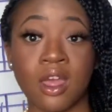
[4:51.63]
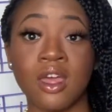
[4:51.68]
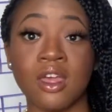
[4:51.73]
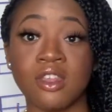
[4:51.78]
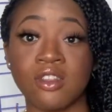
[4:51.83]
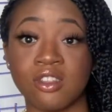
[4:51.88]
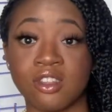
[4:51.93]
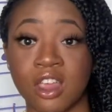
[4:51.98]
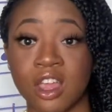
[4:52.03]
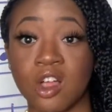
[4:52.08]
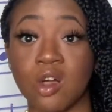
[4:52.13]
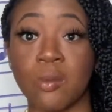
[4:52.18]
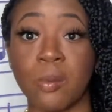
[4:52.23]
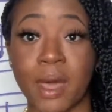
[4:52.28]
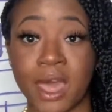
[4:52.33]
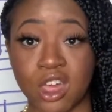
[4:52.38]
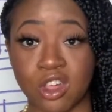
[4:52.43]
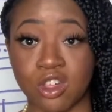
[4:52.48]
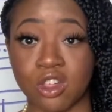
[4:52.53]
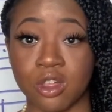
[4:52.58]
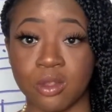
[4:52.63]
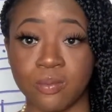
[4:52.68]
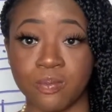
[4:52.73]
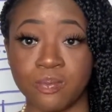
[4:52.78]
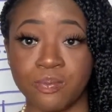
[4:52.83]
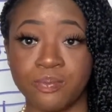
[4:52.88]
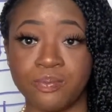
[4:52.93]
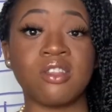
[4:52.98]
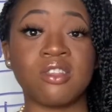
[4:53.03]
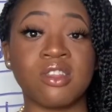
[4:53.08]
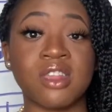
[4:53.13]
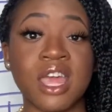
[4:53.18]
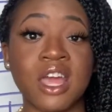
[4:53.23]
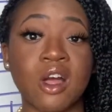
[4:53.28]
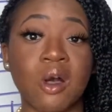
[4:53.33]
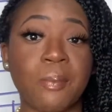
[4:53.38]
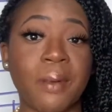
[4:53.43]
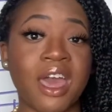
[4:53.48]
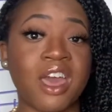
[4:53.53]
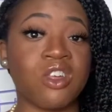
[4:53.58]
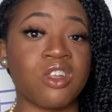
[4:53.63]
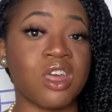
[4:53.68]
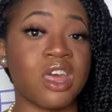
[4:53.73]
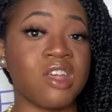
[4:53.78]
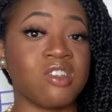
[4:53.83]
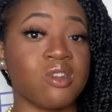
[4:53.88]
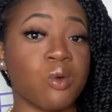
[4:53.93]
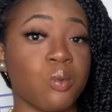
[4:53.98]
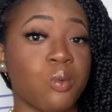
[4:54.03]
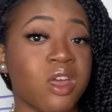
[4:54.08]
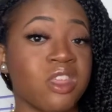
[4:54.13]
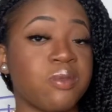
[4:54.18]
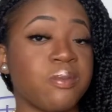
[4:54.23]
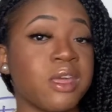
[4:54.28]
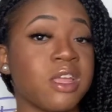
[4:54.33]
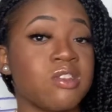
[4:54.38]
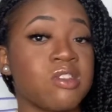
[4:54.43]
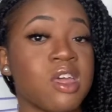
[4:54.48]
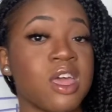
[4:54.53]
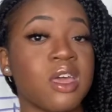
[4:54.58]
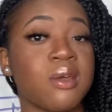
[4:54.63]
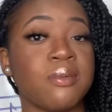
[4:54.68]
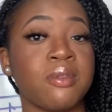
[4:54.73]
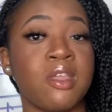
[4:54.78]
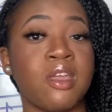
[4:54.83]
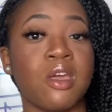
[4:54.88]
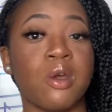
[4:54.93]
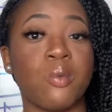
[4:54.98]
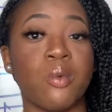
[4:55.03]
Syncopation. Now, syncopation is a rhythmic technique